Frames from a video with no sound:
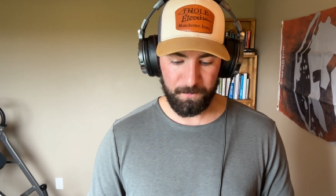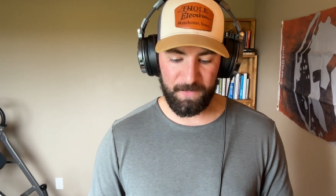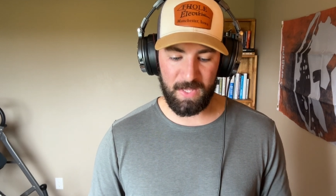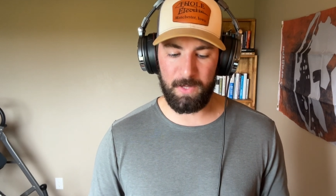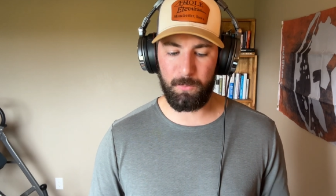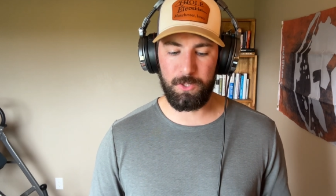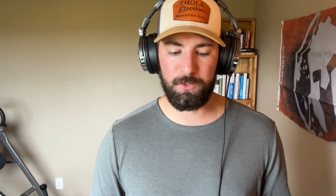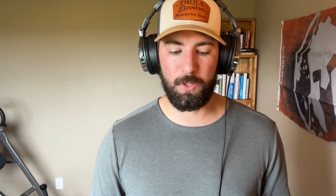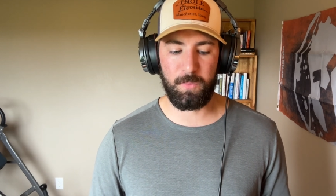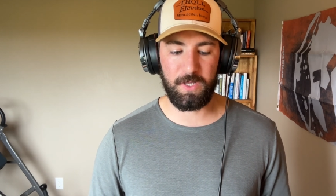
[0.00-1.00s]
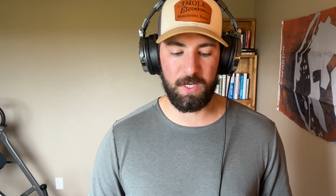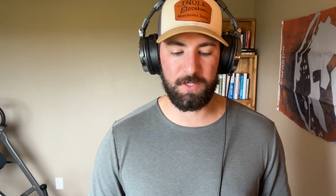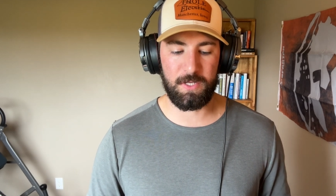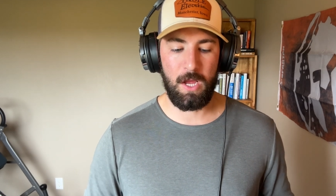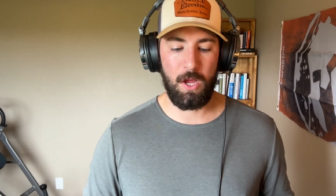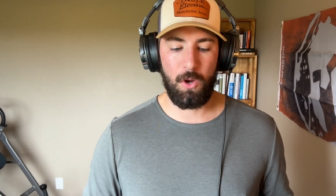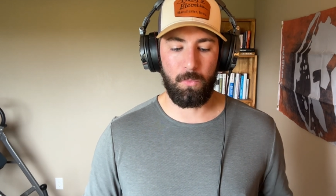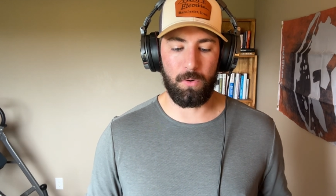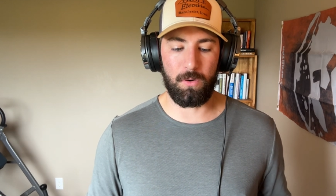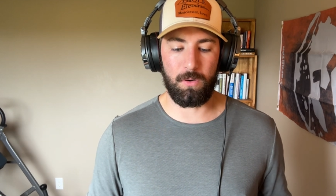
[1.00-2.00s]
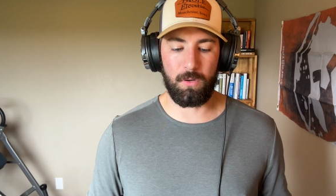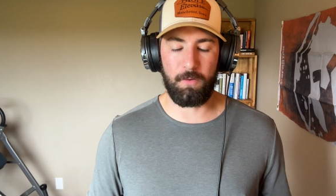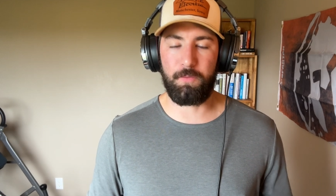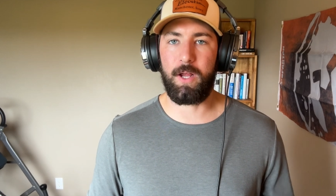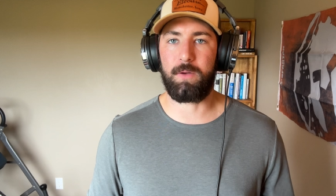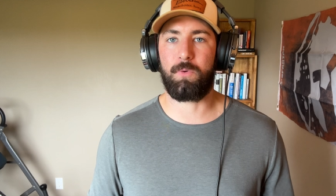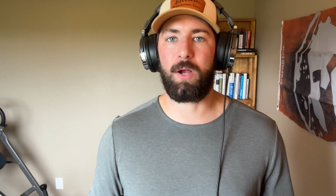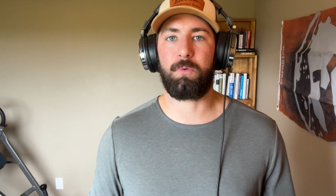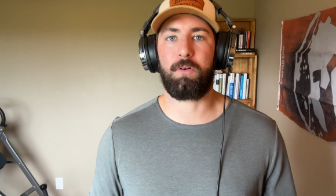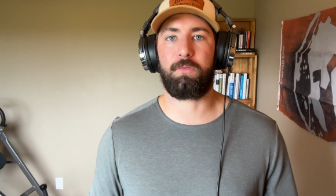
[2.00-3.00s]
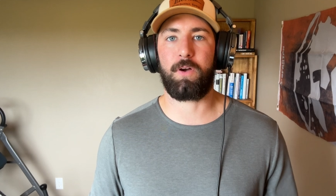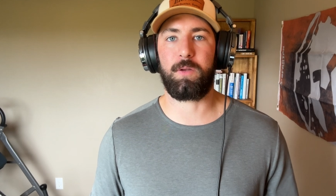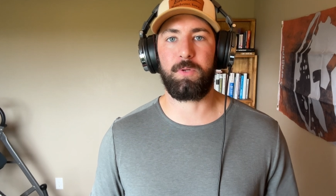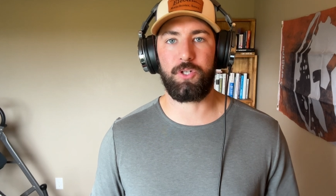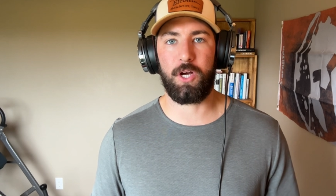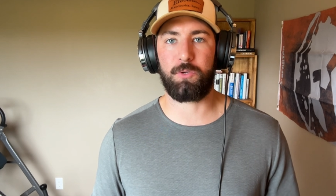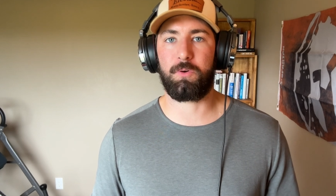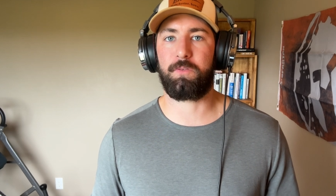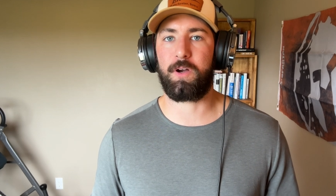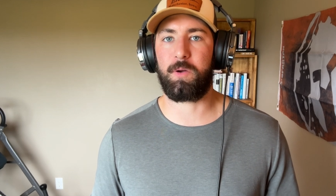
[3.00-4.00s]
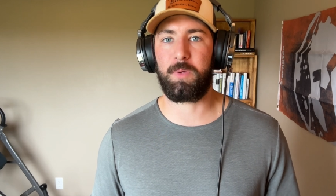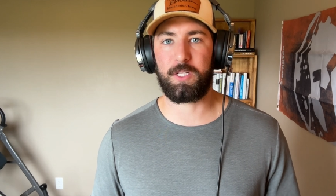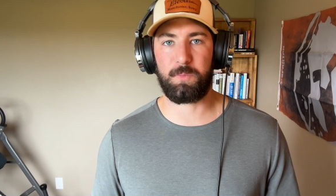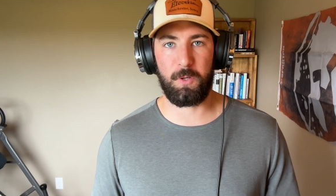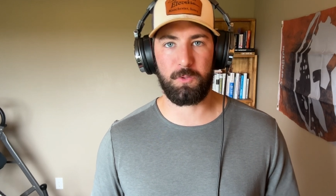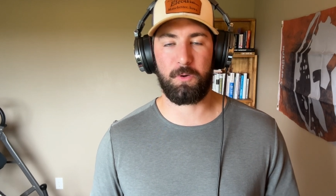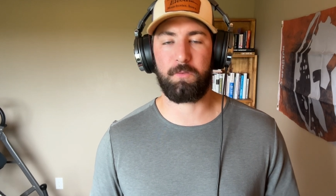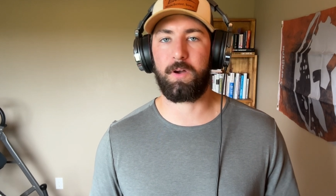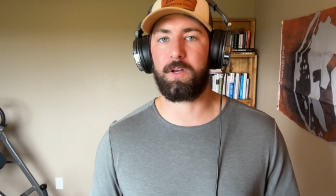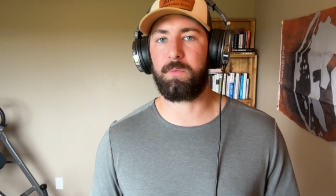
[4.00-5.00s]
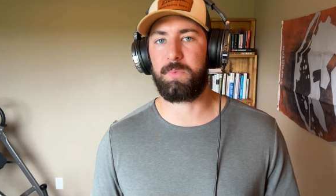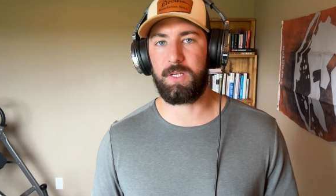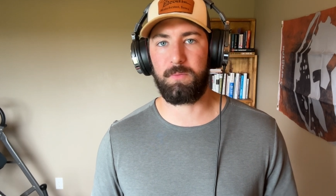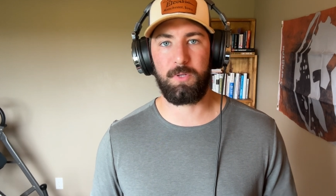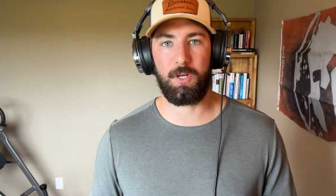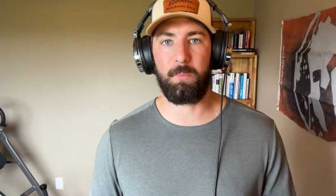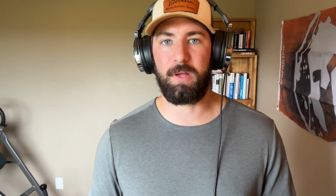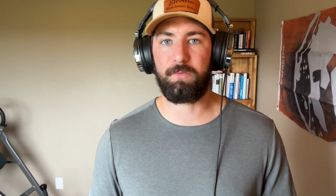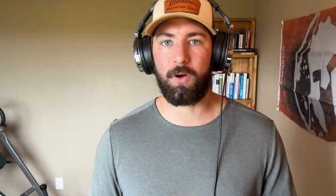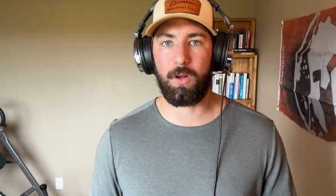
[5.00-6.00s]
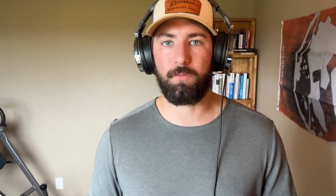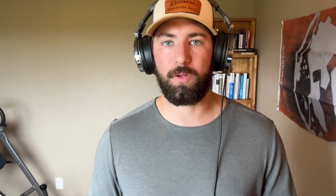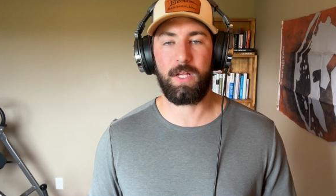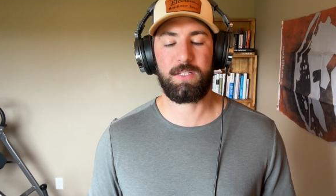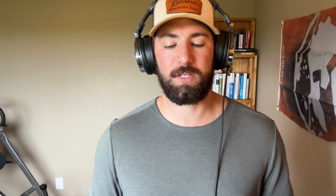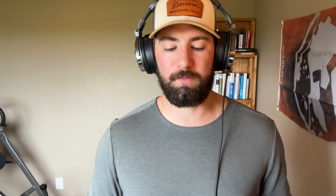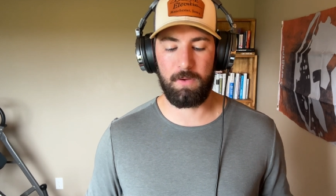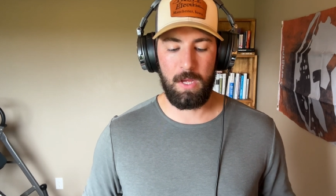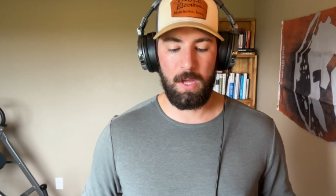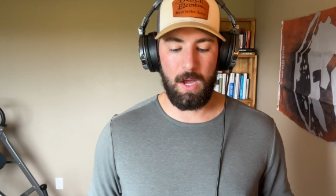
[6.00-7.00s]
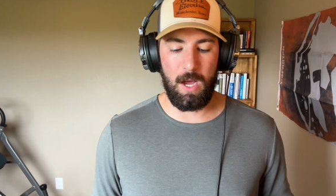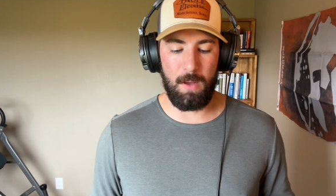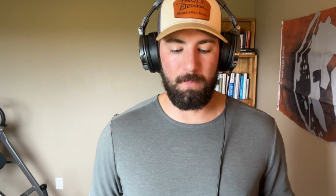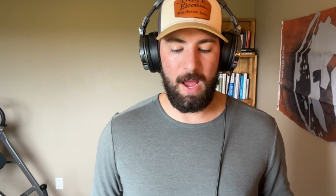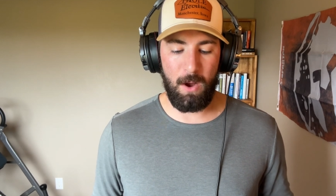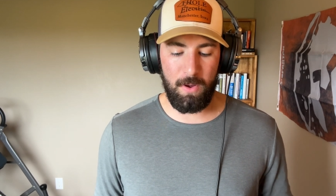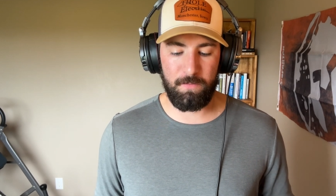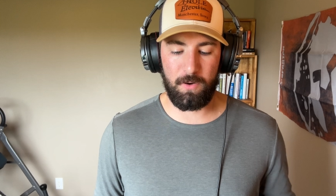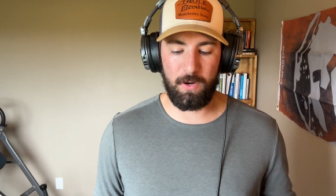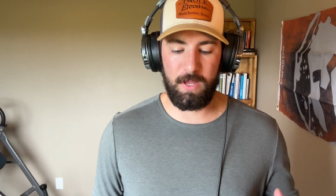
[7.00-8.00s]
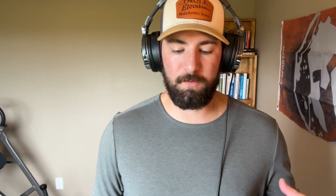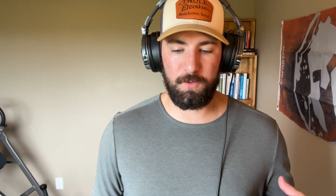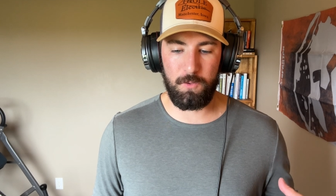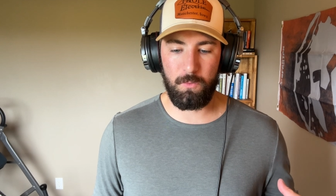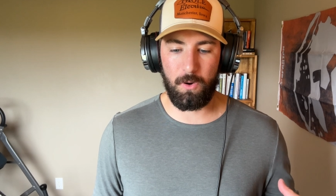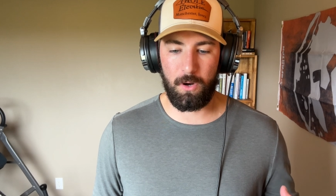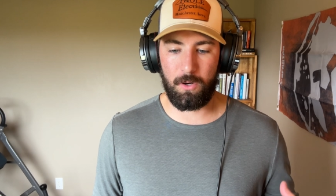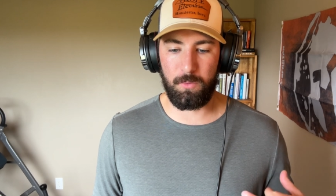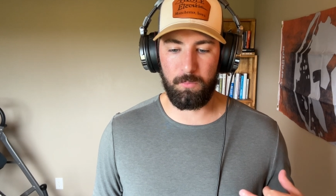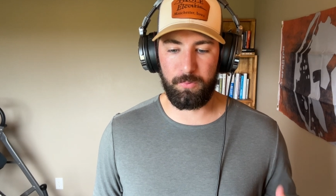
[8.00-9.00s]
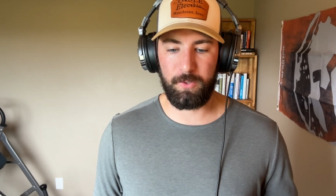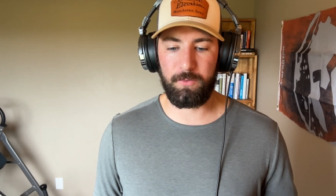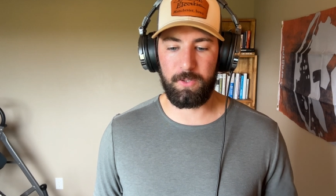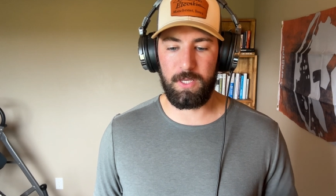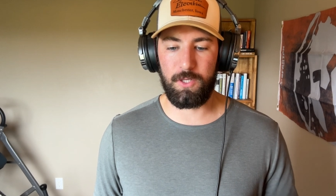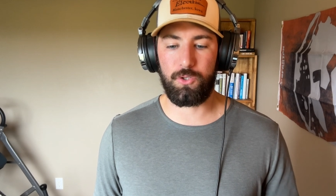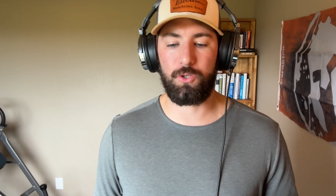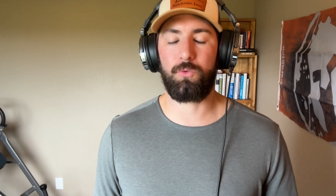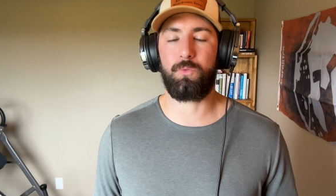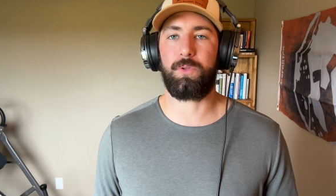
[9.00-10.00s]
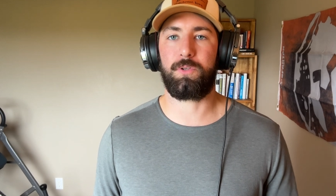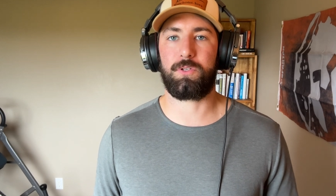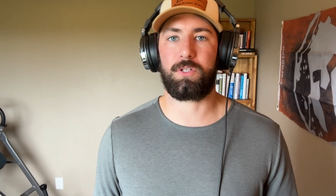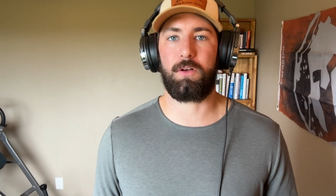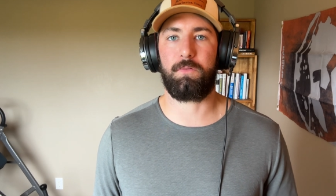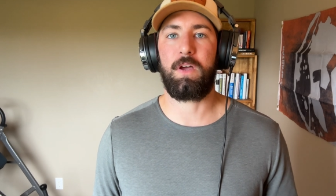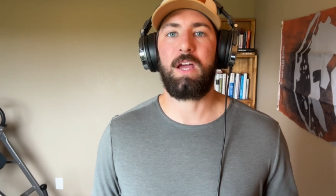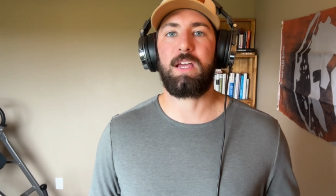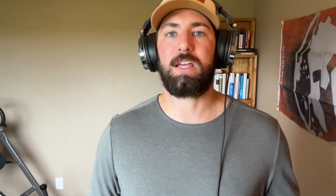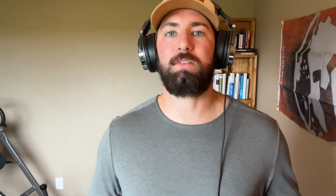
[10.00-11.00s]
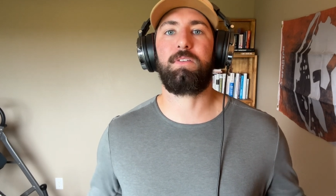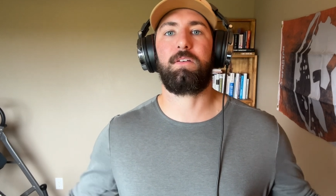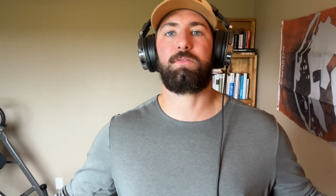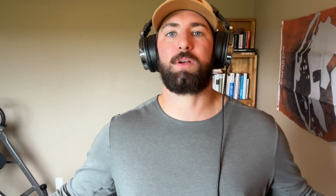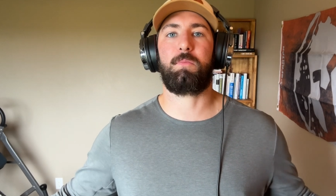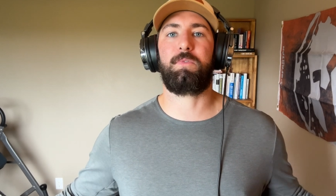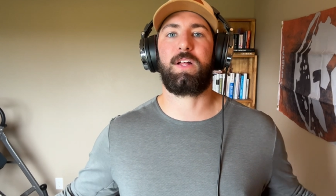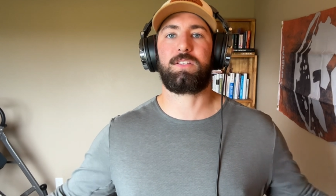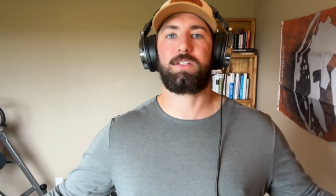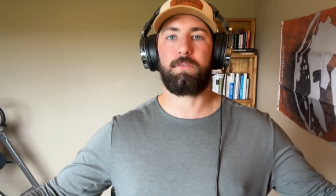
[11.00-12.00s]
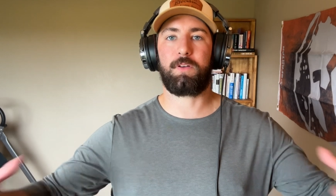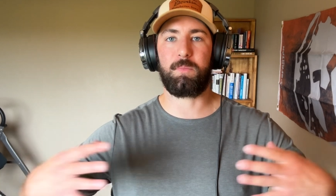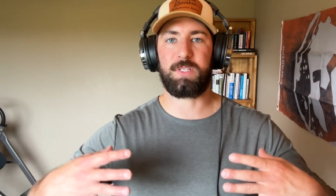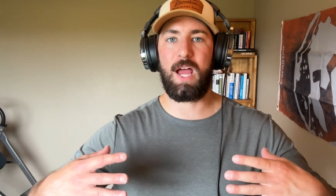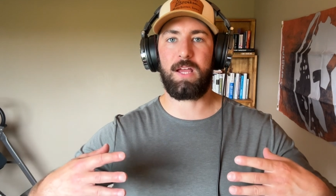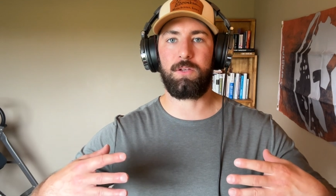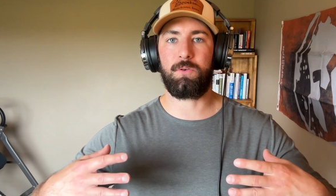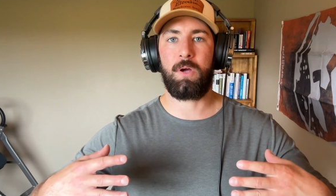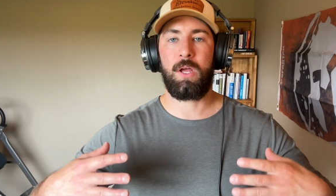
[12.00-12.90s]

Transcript: And then we do so because we're afraid, right? We're afraid to be judged. We're afraid to be exposed. We're afraid to be, made fun of, all that stuff. However, if you are completely in tune with yourself, even if some of that stuff comes at you,